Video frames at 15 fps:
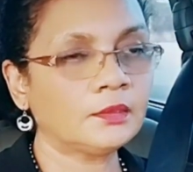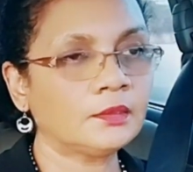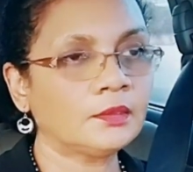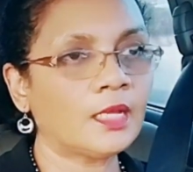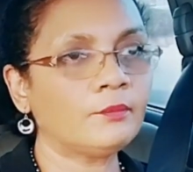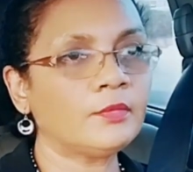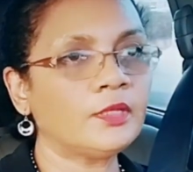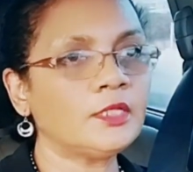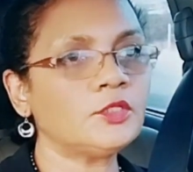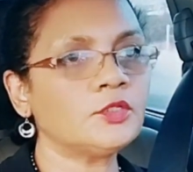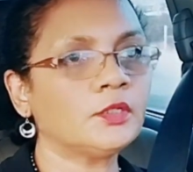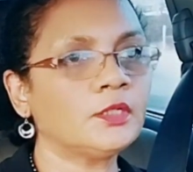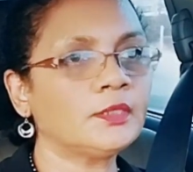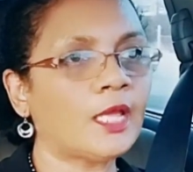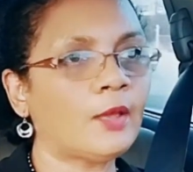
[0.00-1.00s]
that means
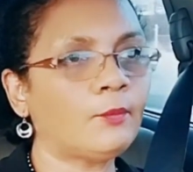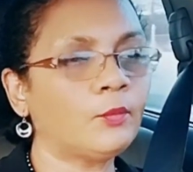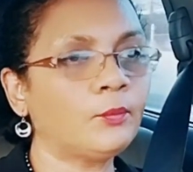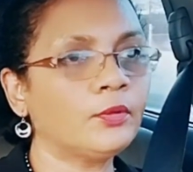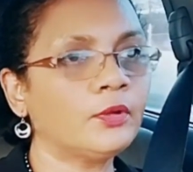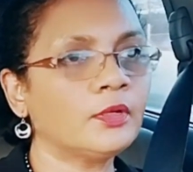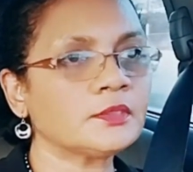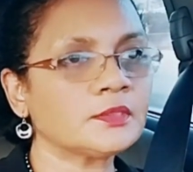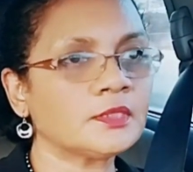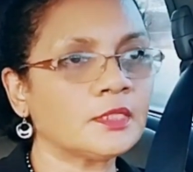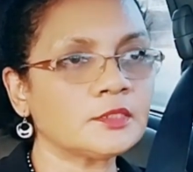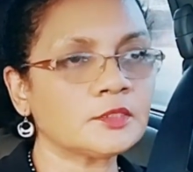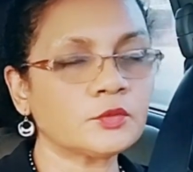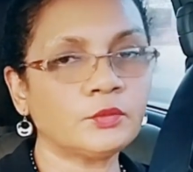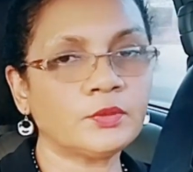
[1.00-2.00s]
you're the type of person,
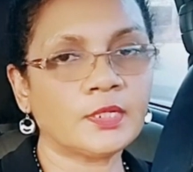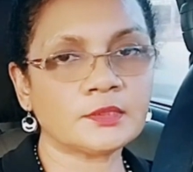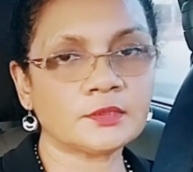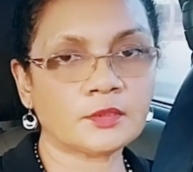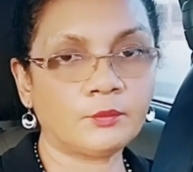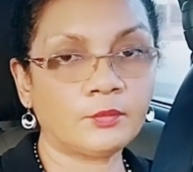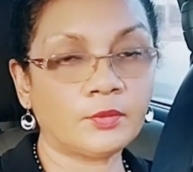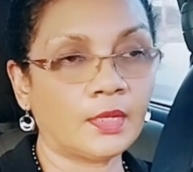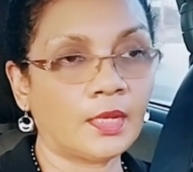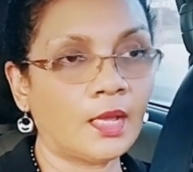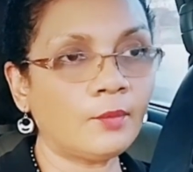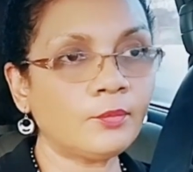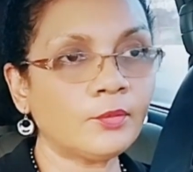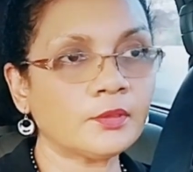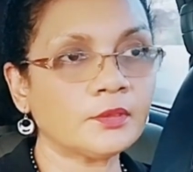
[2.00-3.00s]
as soon as something
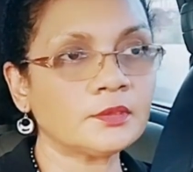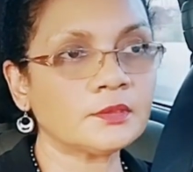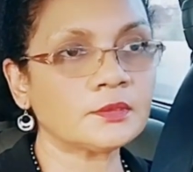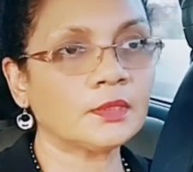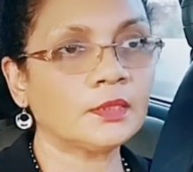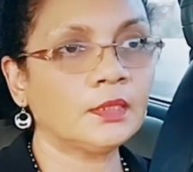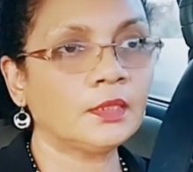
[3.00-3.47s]
happens